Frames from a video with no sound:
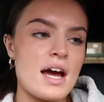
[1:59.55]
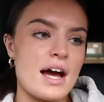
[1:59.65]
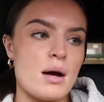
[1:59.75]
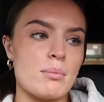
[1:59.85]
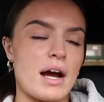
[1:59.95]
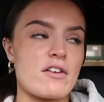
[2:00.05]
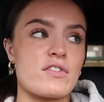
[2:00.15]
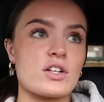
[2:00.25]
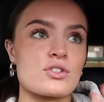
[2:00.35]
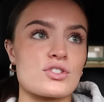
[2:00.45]
But I
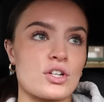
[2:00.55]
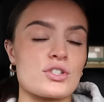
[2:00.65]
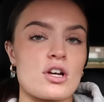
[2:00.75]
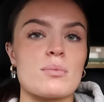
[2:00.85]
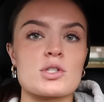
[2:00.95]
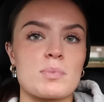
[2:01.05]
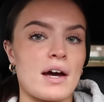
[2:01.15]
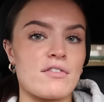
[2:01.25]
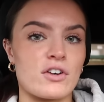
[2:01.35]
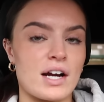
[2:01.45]
feel so much
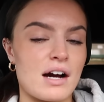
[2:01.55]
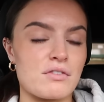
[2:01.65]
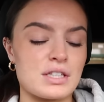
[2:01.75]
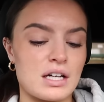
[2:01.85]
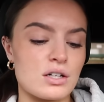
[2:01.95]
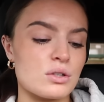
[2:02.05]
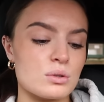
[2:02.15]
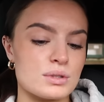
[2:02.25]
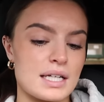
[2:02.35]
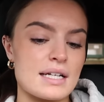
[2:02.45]
better for it, having that
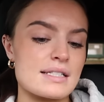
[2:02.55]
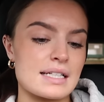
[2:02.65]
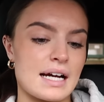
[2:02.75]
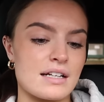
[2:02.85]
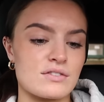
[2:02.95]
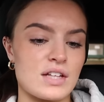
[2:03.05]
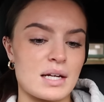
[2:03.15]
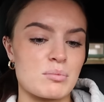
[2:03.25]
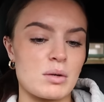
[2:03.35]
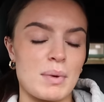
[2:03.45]
whole day to kind of
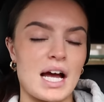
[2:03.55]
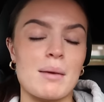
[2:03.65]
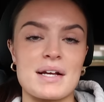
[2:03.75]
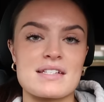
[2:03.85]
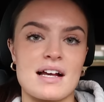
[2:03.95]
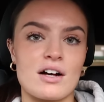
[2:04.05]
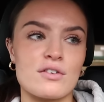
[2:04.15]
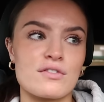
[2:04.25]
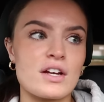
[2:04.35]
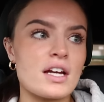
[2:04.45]
like prepare
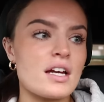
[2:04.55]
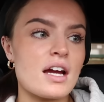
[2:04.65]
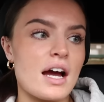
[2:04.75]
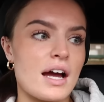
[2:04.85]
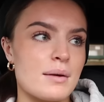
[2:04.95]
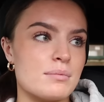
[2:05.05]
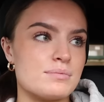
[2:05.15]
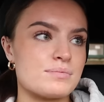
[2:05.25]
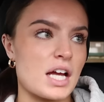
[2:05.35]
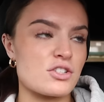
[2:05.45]
myself
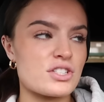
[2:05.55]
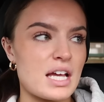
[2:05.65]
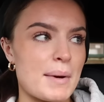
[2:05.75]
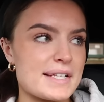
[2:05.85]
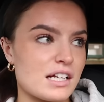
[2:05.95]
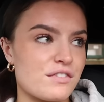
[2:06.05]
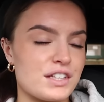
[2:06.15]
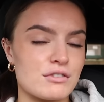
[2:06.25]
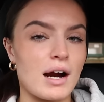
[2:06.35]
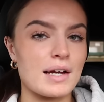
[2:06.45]
and just get myself
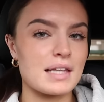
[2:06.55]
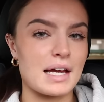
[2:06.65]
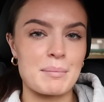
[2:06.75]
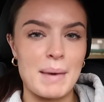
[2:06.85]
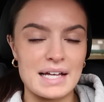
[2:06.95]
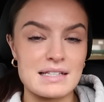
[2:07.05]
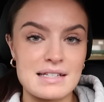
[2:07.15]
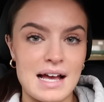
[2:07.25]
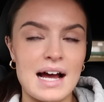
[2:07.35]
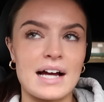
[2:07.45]
in the right like
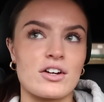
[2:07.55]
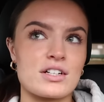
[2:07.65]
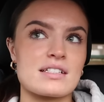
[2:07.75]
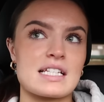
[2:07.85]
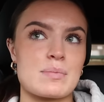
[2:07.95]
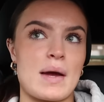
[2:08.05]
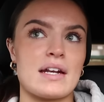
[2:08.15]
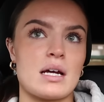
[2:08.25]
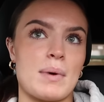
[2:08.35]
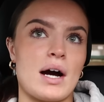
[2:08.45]
mindset. I honestly
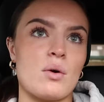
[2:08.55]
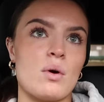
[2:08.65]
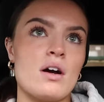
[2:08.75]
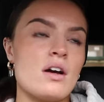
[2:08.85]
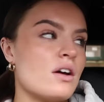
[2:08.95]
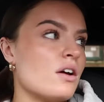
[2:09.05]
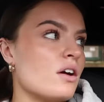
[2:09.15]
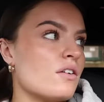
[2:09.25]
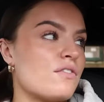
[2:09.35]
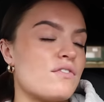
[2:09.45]
spent about
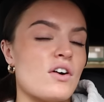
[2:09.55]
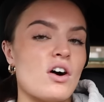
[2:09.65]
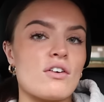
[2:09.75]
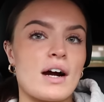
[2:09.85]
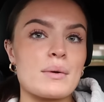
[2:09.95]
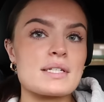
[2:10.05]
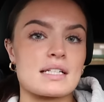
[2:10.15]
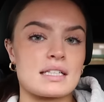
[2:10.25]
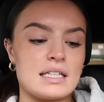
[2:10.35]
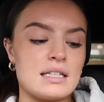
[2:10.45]
4 hours
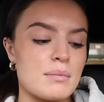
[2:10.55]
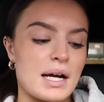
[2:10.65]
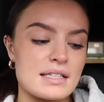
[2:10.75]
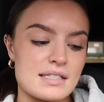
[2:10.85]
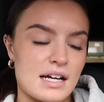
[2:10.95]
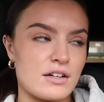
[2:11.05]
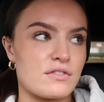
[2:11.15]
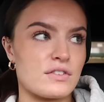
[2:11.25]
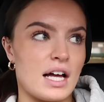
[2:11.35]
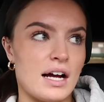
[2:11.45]
cleaning my entire
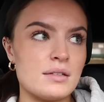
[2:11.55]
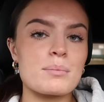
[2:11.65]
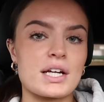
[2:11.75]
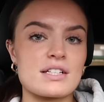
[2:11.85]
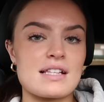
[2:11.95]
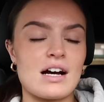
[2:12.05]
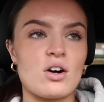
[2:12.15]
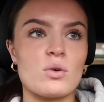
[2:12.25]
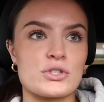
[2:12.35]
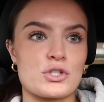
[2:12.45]
flat because that
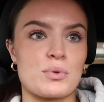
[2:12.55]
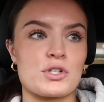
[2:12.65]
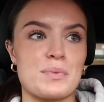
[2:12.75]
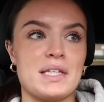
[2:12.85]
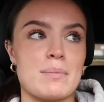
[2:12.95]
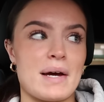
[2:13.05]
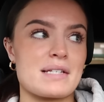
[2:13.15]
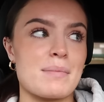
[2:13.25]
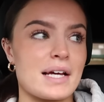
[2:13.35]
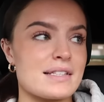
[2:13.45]
always just puts me in the
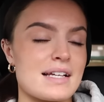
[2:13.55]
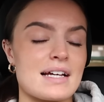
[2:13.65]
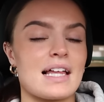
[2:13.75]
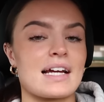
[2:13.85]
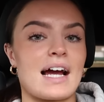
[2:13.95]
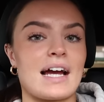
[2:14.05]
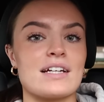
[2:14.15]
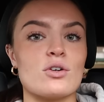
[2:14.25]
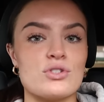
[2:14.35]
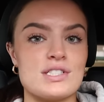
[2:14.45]
best mindset. Like,
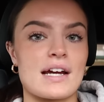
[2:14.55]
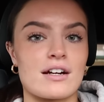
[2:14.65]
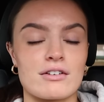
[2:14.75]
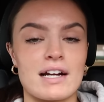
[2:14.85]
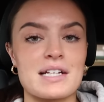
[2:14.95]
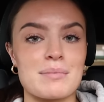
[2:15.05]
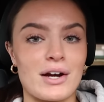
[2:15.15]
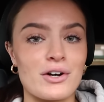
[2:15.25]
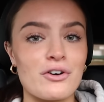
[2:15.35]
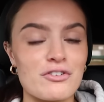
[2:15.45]
I undecorated my
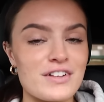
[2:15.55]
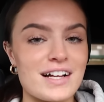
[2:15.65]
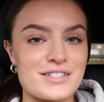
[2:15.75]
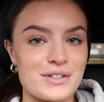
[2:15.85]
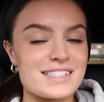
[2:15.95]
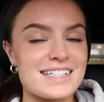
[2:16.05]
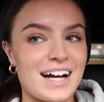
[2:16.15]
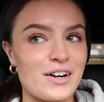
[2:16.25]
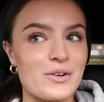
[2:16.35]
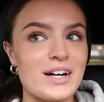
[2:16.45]
whole flat, so it's
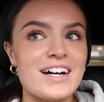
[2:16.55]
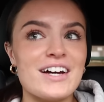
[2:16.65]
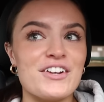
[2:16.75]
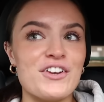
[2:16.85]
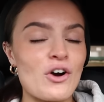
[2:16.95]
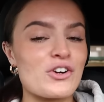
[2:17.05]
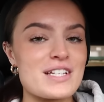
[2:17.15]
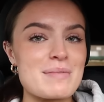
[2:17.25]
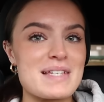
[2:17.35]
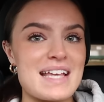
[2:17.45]
now not
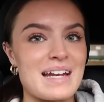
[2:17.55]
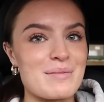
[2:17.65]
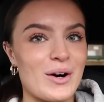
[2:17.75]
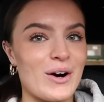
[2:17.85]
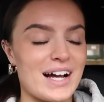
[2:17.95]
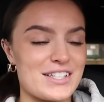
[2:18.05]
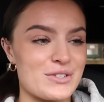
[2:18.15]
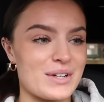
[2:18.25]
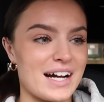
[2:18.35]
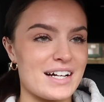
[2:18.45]
Christmassy anymore, as
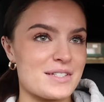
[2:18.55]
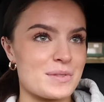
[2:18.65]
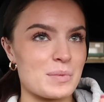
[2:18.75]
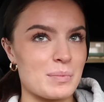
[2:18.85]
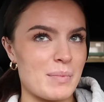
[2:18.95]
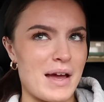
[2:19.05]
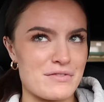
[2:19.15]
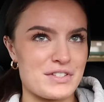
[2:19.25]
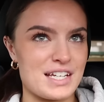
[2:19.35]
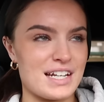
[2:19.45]
you guys may
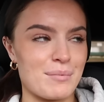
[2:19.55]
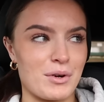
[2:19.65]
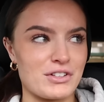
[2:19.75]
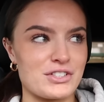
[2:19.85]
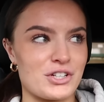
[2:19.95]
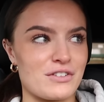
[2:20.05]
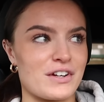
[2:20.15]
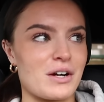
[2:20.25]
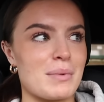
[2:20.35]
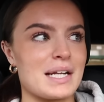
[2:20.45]
have seen. I'm not really sure if
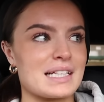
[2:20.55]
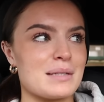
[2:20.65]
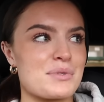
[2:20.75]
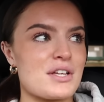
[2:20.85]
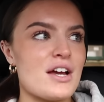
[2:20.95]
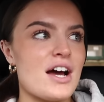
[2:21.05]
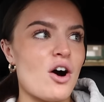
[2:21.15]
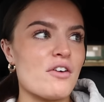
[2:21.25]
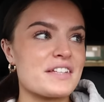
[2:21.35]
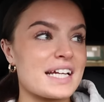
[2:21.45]
I got many clips
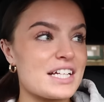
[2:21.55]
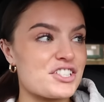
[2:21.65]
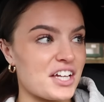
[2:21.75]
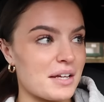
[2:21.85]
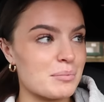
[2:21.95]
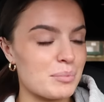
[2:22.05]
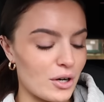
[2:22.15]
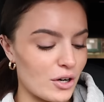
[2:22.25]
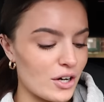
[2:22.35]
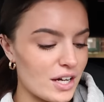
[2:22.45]
of the kitchen,
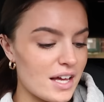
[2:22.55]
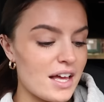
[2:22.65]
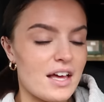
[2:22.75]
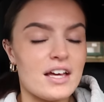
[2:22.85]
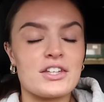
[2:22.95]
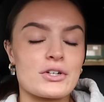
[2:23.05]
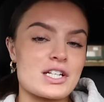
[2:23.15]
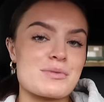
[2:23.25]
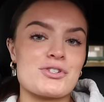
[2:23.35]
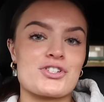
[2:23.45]
but the
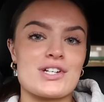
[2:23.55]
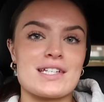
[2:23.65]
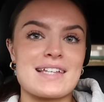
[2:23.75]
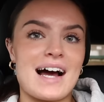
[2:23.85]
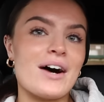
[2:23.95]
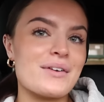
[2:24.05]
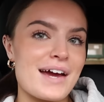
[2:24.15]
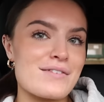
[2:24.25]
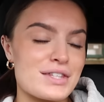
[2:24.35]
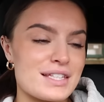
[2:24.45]
Christmas tree's down,
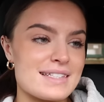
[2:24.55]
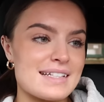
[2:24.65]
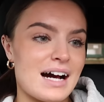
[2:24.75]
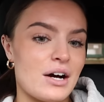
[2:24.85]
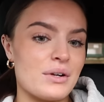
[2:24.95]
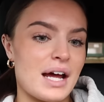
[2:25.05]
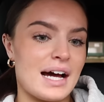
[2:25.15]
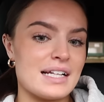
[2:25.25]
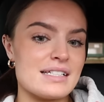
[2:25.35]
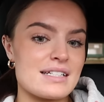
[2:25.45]
everything's down,
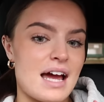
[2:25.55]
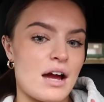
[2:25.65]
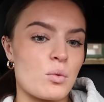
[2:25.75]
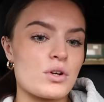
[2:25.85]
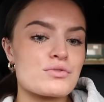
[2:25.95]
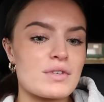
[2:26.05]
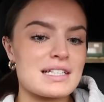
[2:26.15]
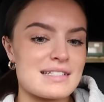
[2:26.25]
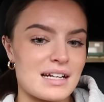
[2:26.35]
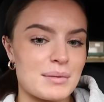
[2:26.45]
and I was
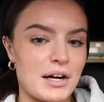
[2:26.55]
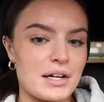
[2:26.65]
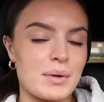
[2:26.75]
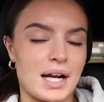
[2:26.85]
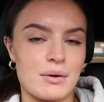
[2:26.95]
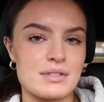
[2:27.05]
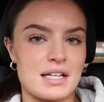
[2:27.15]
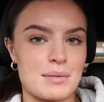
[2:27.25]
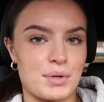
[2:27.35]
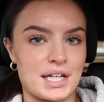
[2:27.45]
really sad about it when I was
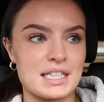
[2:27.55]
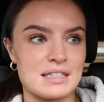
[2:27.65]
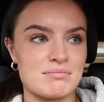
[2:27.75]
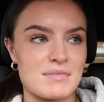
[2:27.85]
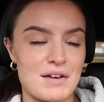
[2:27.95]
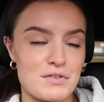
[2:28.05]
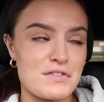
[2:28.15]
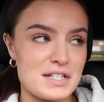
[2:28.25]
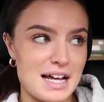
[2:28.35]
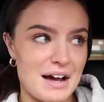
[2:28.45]
like bringing
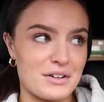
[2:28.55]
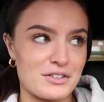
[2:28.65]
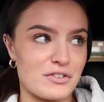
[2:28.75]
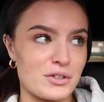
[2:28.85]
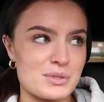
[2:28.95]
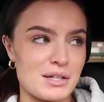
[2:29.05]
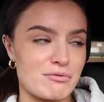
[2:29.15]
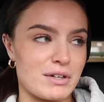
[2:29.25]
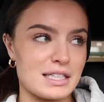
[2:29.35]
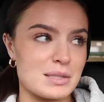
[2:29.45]
everything down. I thought it was like
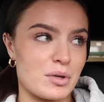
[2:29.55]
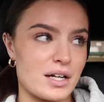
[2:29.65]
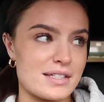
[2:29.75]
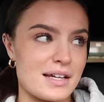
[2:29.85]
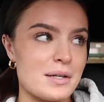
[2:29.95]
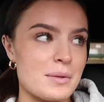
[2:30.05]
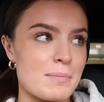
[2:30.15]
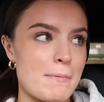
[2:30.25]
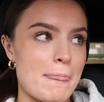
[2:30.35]
really depressing.